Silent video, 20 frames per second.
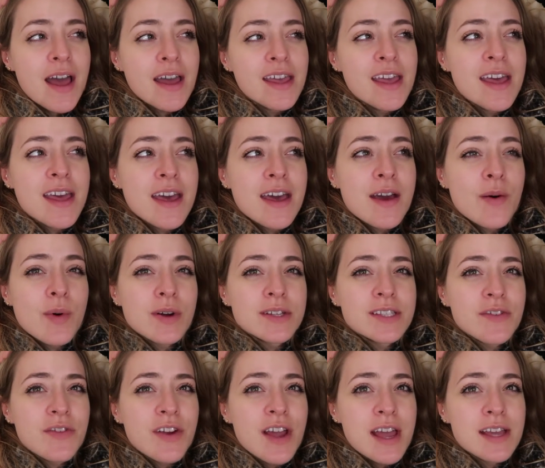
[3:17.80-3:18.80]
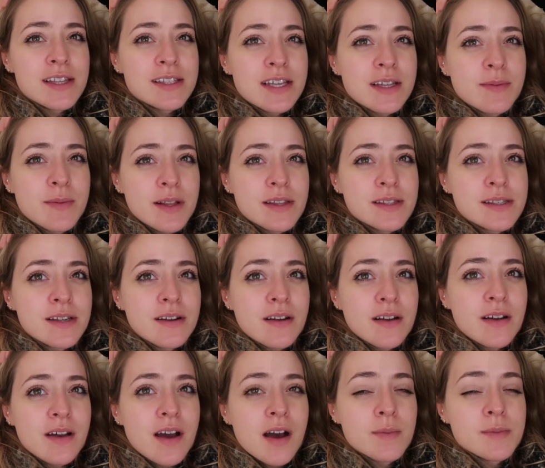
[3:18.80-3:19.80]
a year, once every 18 months it
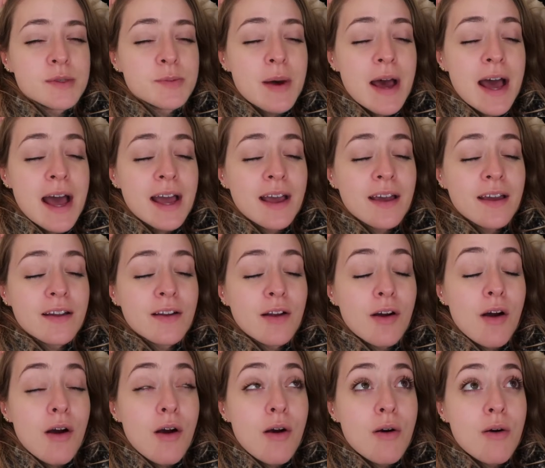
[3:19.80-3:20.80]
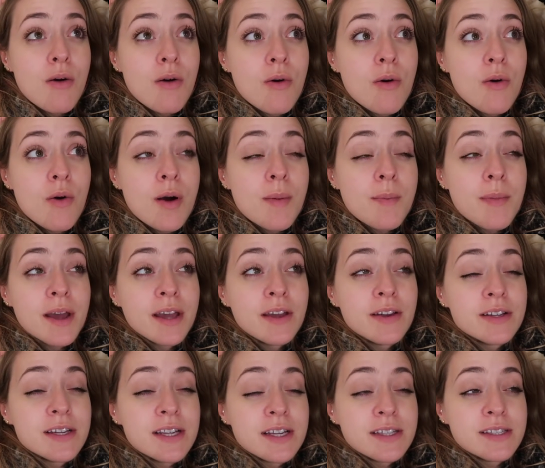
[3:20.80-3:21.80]
kind of comes back and oh my
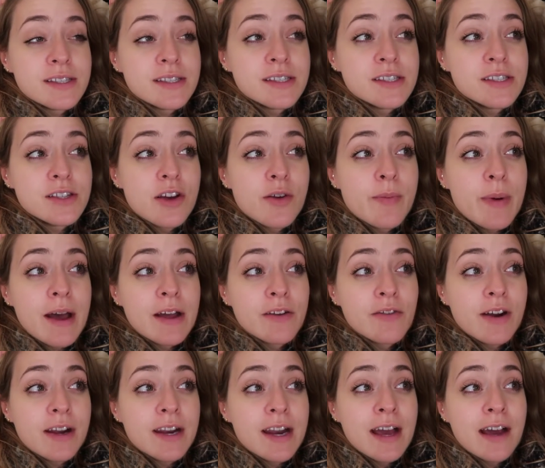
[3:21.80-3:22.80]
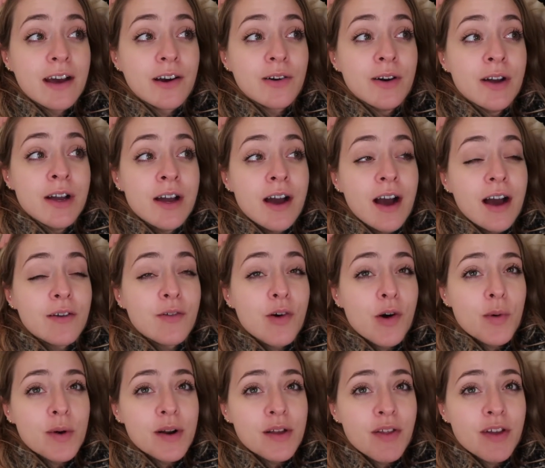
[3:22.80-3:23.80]
goodness, so bad right now. I've
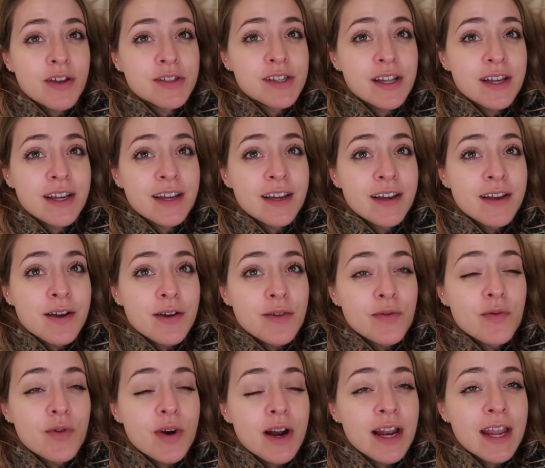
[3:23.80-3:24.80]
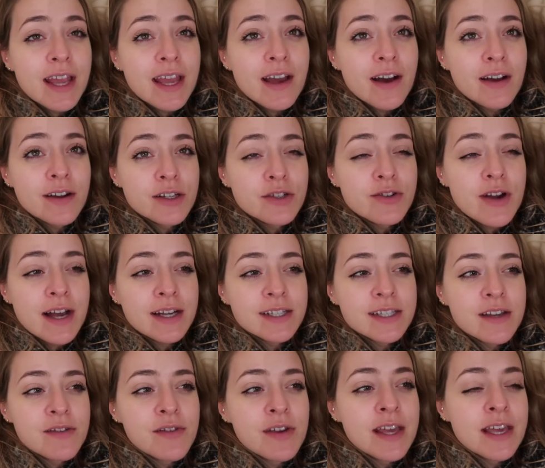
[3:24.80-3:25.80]
got one of those like really
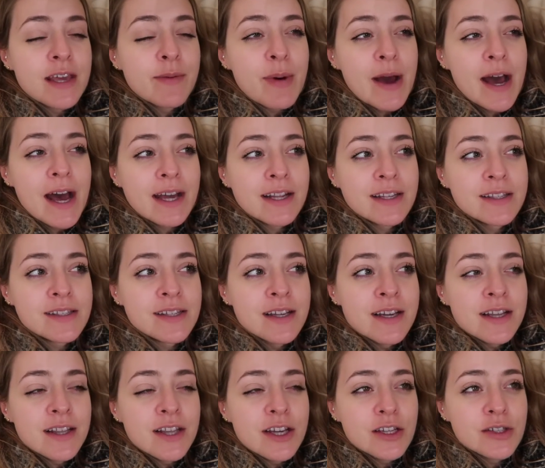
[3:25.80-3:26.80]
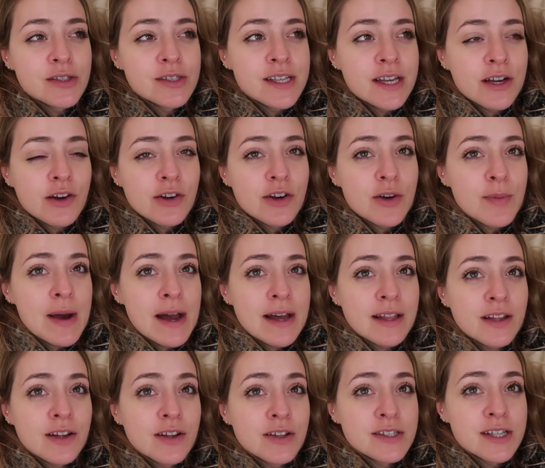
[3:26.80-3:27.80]
unattractive heat pads that you stick on your back
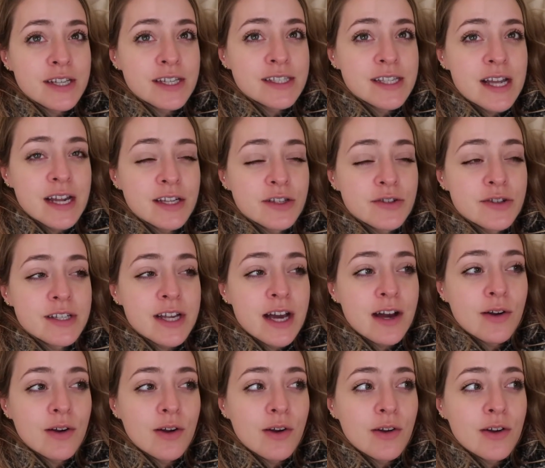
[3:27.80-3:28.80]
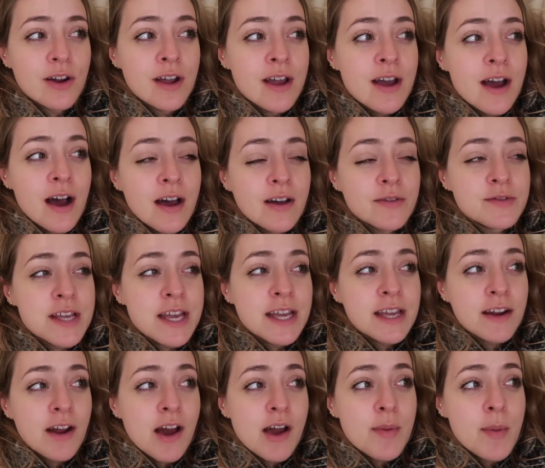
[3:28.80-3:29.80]
that looks like a sanitary towel on. I've
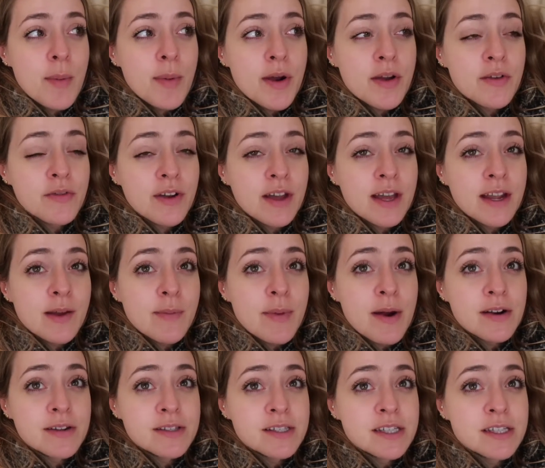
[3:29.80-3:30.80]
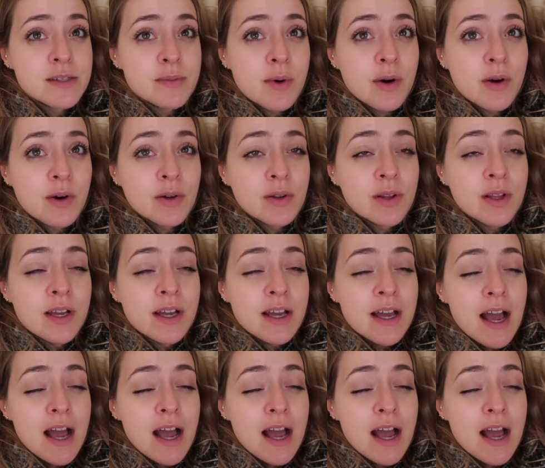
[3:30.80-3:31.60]
taken ibuprofen, a paracetamol